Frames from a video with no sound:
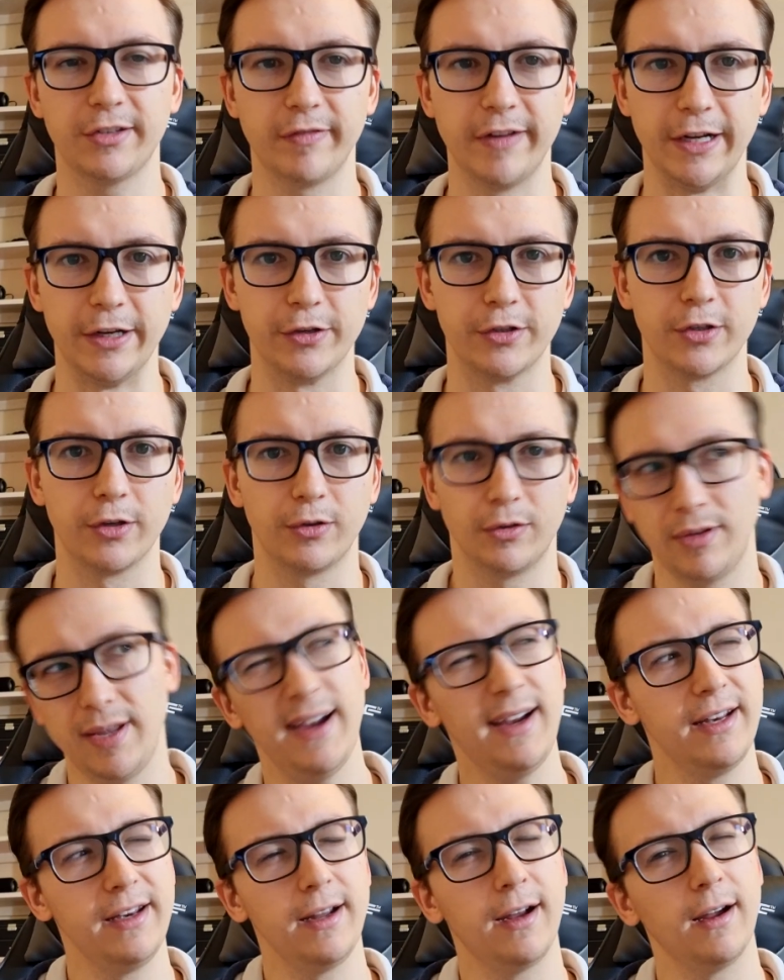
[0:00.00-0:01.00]
range. So
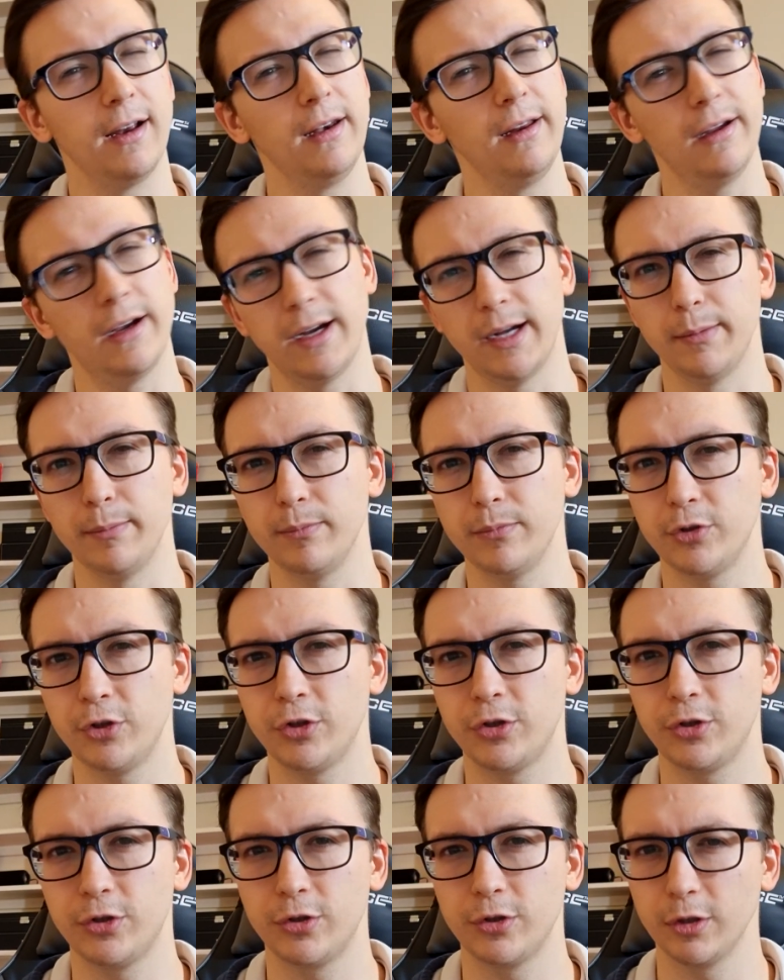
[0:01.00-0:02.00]
technically I
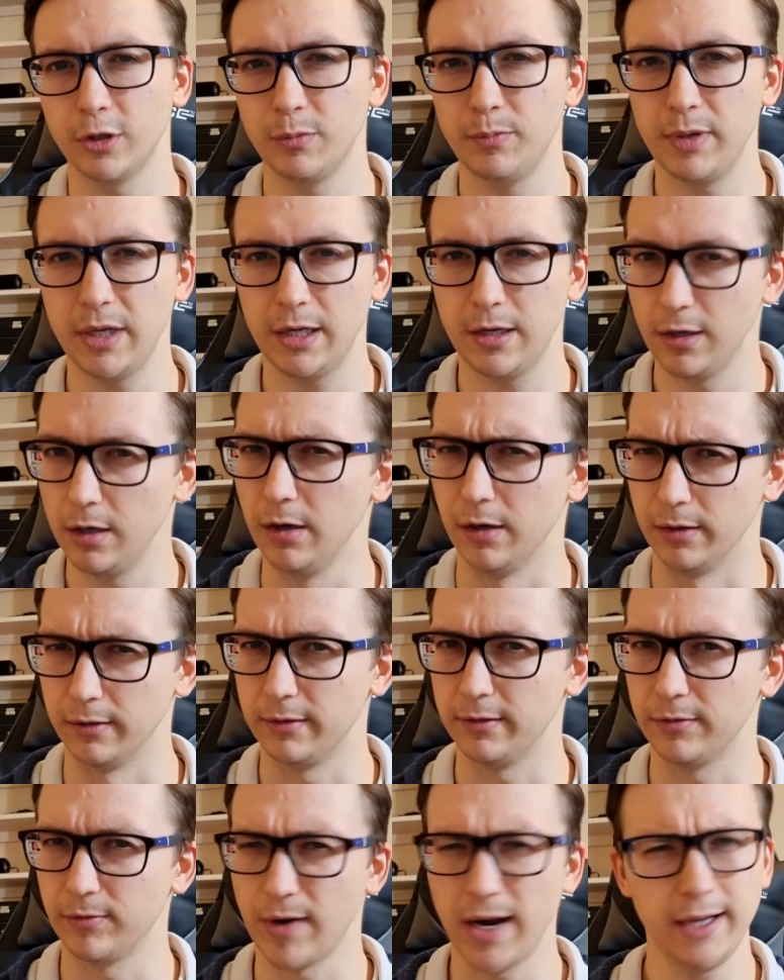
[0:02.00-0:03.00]
should be
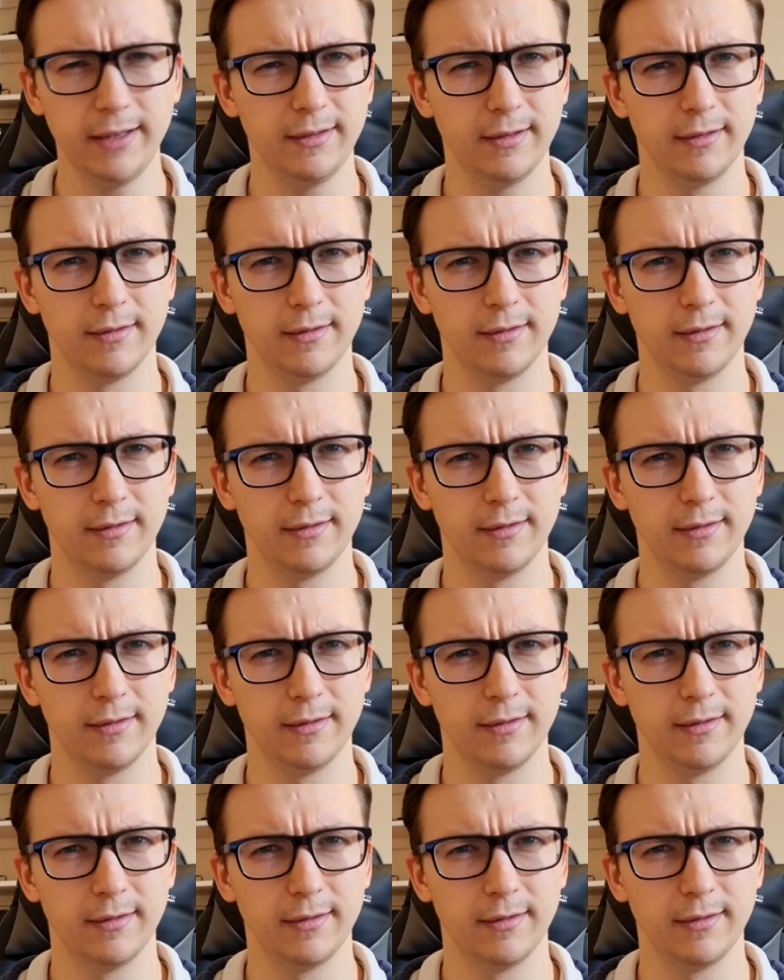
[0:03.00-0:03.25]
good, right?